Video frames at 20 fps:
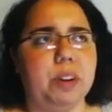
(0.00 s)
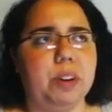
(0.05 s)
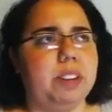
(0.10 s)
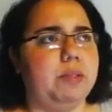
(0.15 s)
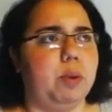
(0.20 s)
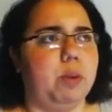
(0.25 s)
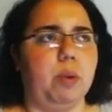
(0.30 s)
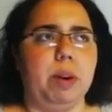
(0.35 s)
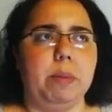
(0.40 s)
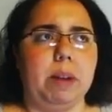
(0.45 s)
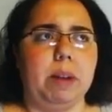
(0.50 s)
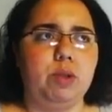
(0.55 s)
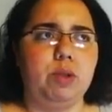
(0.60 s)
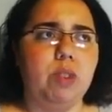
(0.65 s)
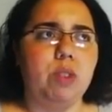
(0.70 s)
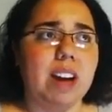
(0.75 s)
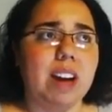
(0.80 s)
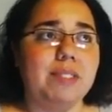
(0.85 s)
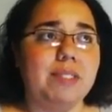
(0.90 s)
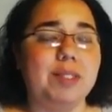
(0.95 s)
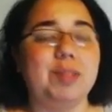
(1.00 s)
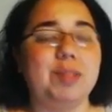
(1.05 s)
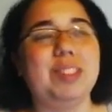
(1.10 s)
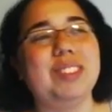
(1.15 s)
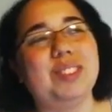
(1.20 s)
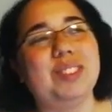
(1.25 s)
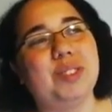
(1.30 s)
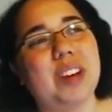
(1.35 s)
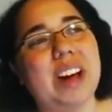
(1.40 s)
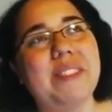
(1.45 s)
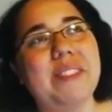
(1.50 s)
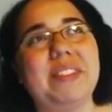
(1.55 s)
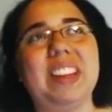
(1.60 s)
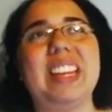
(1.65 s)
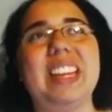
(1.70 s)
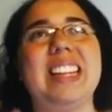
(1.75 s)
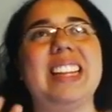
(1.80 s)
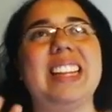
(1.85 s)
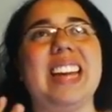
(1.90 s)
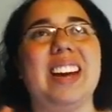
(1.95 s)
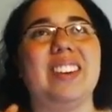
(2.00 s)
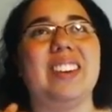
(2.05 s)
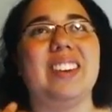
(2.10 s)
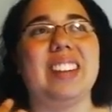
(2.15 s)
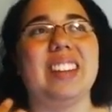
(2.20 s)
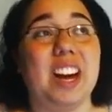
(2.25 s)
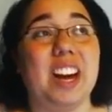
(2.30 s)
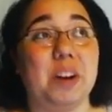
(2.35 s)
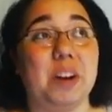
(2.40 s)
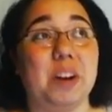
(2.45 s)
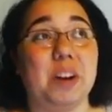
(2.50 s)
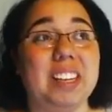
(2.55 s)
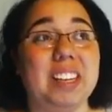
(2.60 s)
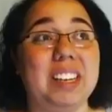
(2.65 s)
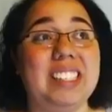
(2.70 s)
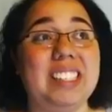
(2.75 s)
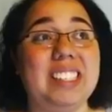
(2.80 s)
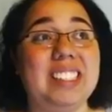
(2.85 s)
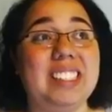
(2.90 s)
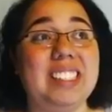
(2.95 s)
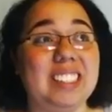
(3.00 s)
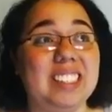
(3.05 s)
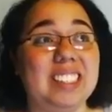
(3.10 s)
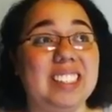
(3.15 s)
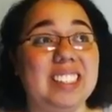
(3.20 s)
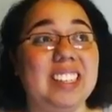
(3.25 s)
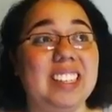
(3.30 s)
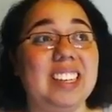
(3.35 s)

have to worry about traffic in the air, like airplanes.